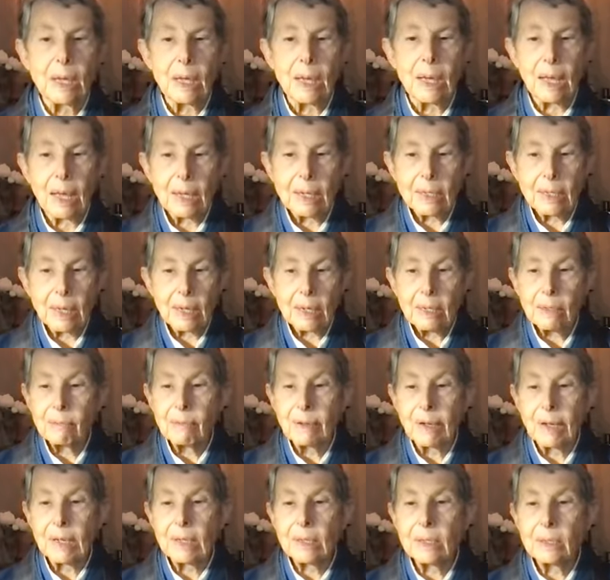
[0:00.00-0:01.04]
And
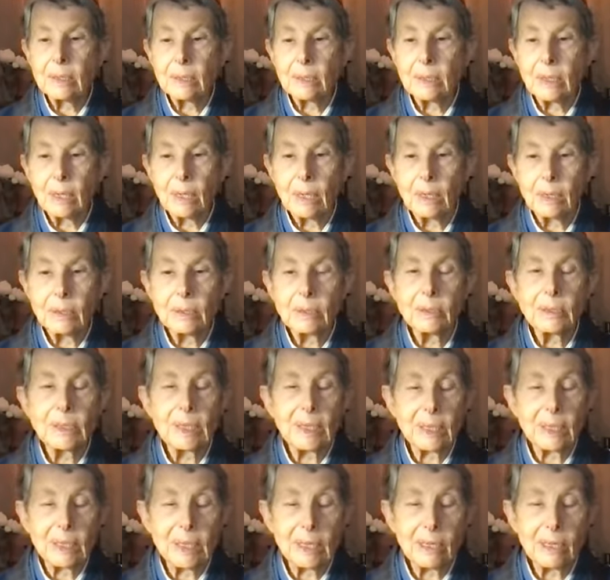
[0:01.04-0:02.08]
anyway, you
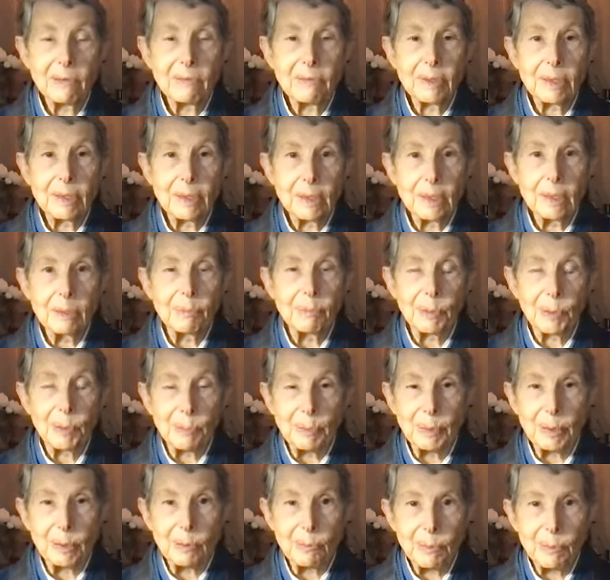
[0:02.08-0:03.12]
take care of it in
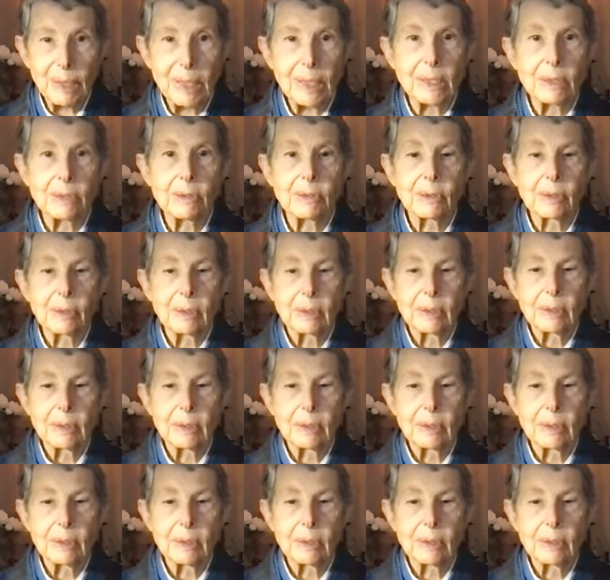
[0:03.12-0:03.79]
appropriate ways.